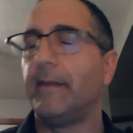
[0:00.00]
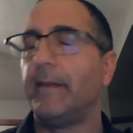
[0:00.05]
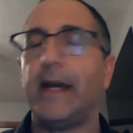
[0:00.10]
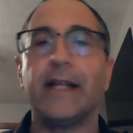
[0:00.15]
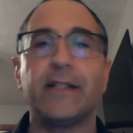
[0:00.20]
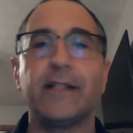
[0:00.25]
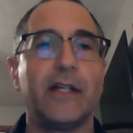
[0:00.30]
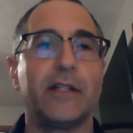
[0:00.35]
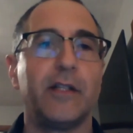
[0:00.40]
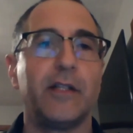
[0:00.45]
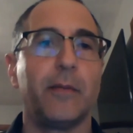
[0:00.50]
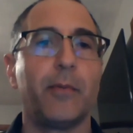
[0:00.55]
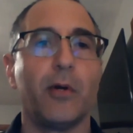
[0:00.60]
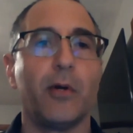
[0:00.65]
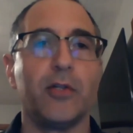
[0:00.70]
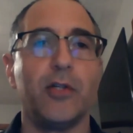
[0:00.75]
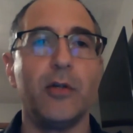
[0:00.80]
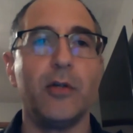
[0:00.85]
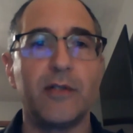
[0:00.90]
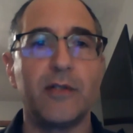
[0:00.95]
That's not the
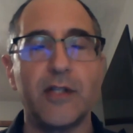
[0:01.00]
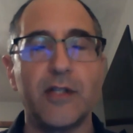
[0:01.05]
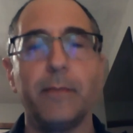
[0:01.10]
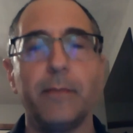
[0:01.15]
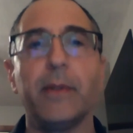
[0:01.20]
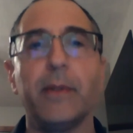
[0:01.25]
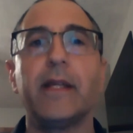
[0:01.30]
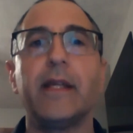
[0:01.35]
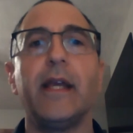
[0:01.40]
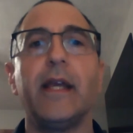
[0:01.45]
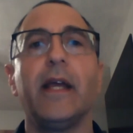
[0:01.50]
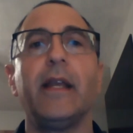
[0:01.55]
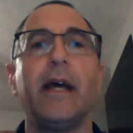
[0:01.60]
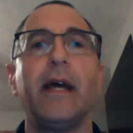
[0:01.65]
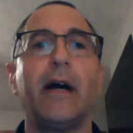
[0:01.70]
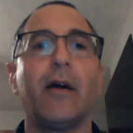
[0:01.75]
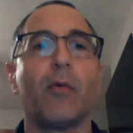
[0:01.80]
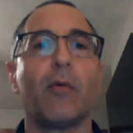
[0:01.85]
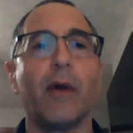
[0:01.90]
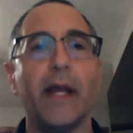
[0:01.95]
approach. You simply
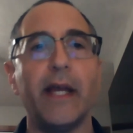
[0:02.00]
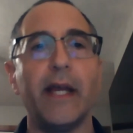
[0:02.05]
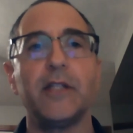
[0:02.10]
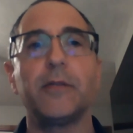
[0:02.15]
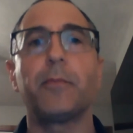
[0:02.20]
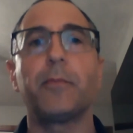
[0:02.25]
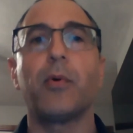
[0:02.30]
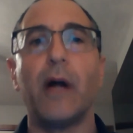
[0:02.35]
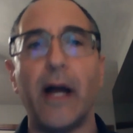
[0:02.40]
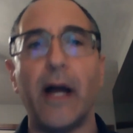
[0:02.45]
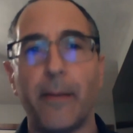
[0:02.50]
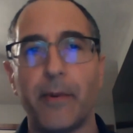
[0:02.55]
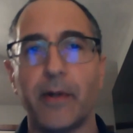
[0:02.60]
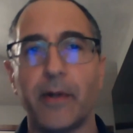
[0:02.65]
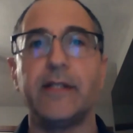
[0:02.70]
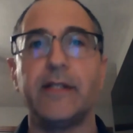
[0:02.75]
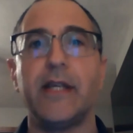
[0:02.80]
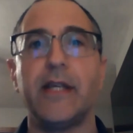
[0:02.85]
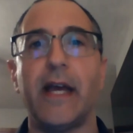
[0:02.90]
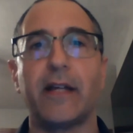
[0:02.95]
cannot raise
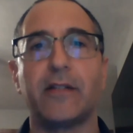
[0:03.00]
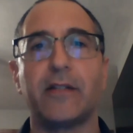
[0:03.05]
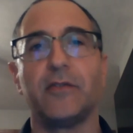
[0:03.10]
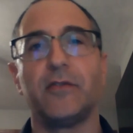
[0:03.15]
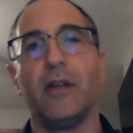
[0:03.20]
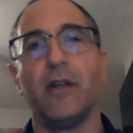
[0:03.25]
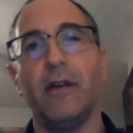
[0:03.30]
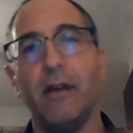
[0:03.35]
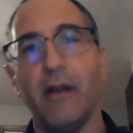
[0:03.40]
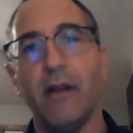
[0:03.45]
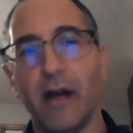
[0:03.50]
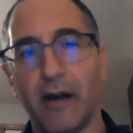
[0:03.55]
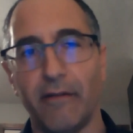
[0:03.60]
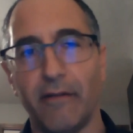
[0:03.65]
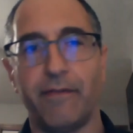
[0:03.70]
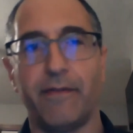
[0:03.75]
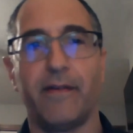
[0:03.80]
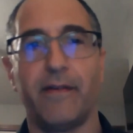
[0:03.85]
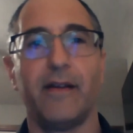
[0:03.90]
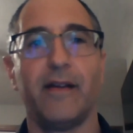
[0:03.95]
property taxes
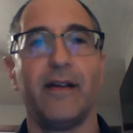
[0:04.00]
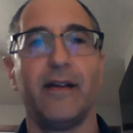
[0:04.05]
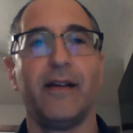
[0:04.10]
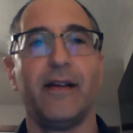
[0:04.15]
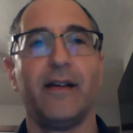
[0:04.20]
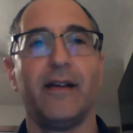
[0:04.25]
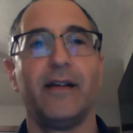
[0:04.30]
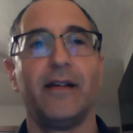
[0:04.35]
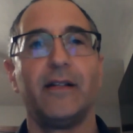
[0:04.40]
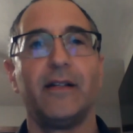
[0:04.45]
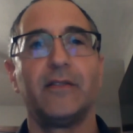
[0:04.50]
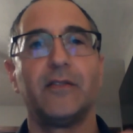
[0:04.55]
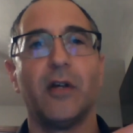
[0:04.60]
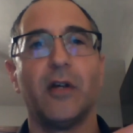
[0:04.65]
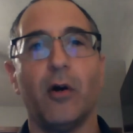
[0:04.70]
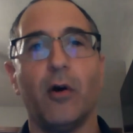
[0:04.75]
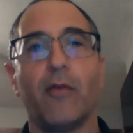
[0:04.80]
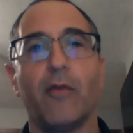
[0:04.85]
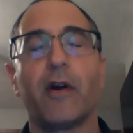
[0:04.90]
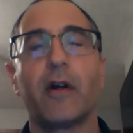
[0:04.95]
enough
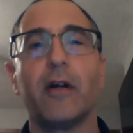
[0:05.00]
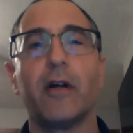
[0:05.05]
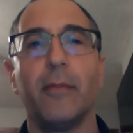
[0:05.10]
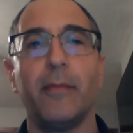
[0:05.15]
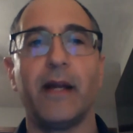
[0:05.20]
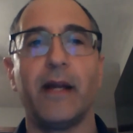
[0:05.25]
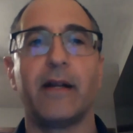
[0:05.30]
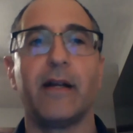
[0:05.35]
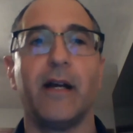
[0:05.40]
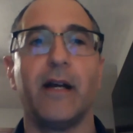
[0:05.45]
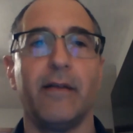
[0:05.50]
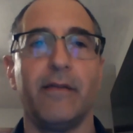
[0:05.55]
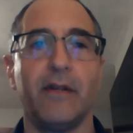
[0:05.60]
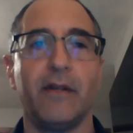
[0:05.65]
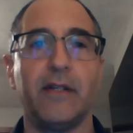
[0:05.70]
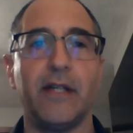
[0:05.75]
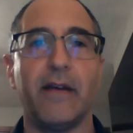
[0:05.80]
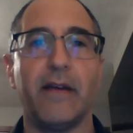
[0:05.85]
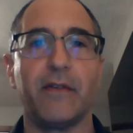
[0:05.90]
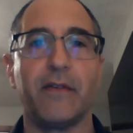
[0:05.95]
to overcome that kind of
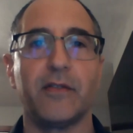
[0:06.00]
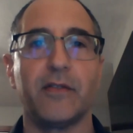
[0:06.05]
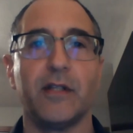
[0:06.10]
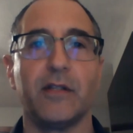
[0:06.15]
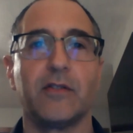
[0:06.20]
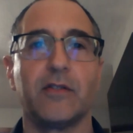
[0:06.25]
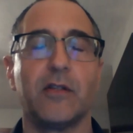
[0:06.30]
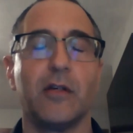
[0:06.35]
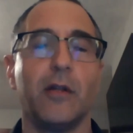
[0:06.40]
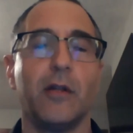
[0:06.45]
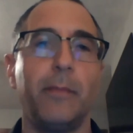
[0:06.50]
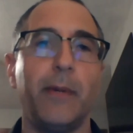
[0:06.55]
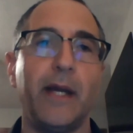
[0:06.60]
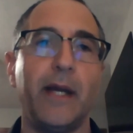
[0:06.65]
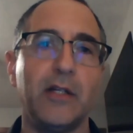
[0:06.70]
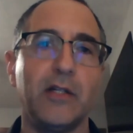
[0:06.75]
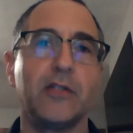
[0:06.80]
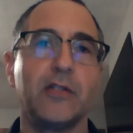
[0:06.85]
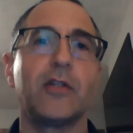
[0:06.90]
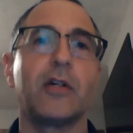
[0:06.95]
a deficit. So the
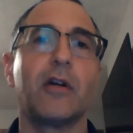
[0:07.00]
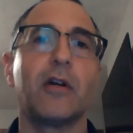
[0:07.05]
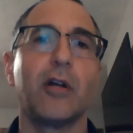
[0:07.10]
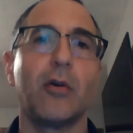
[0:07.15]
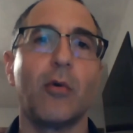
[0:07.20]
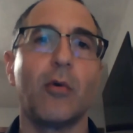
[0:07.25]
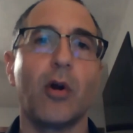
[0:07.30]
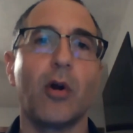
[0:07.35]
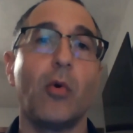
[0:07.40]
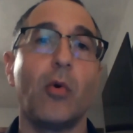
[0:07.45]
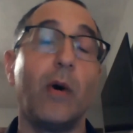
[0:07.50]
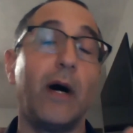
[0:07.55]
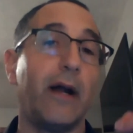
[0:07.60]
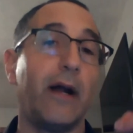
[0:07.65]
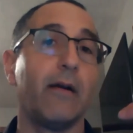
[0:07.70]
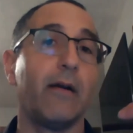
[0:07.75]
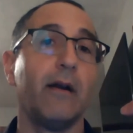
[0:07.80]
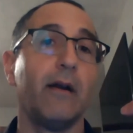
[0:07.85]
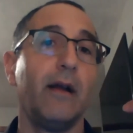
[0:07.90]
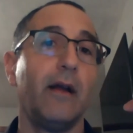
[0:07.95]
pensions are going to
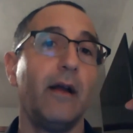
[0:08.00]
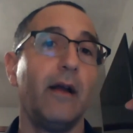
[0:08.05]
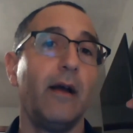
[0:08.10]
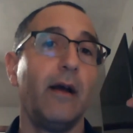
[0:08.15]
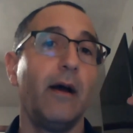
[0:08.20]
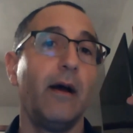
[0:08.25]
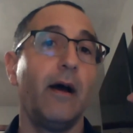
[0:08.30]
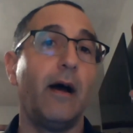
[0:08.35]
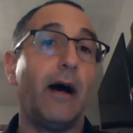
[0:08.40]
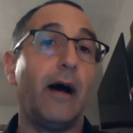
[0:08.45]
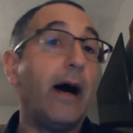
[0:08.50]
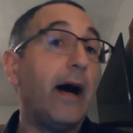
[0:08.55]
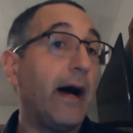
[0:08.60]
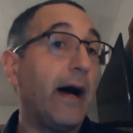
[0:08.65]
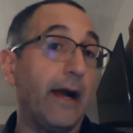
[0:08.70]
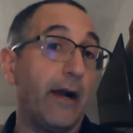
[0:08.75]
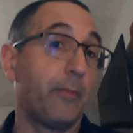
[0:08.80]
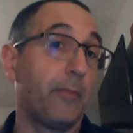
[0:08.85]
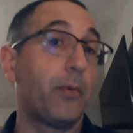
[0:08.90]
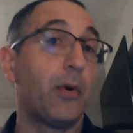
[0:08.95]
require a
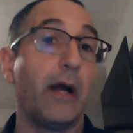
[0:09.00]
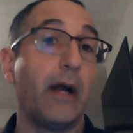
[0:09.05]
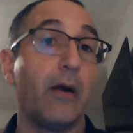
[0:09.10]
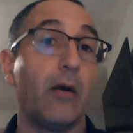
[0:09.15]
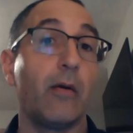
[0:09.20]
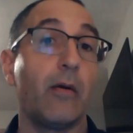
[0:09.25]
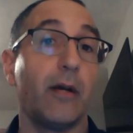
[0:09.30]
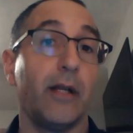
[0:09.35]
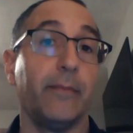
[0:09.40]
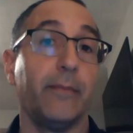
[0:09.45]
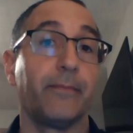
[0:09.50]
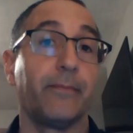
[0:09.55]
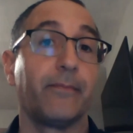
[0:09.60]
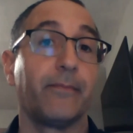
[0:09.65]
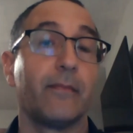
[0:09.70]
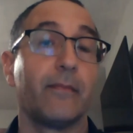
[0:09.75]
higher priority.